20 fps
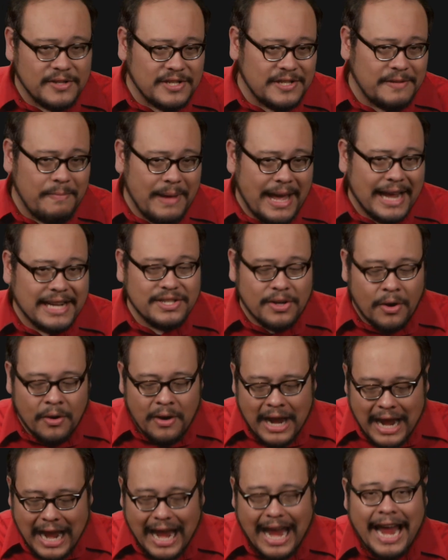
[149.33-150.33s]
specks
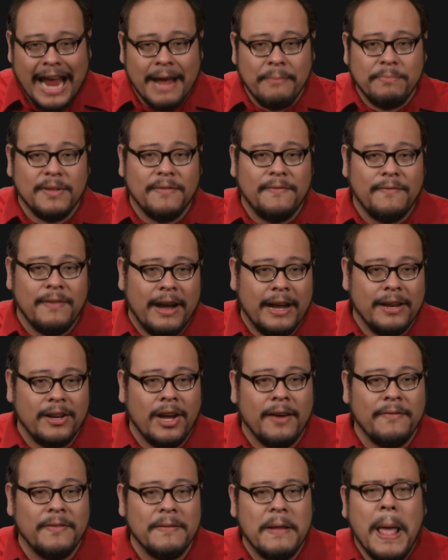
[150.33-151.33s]
are amplified,
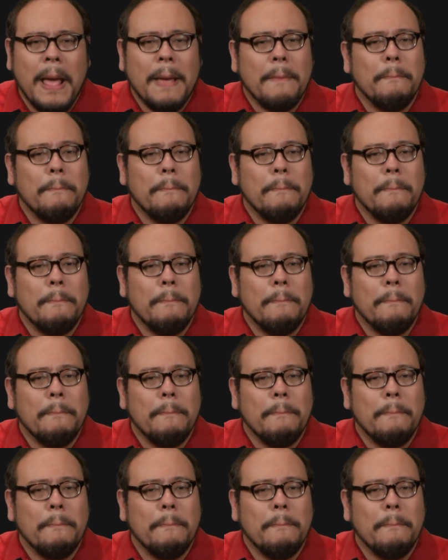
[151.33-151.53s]
often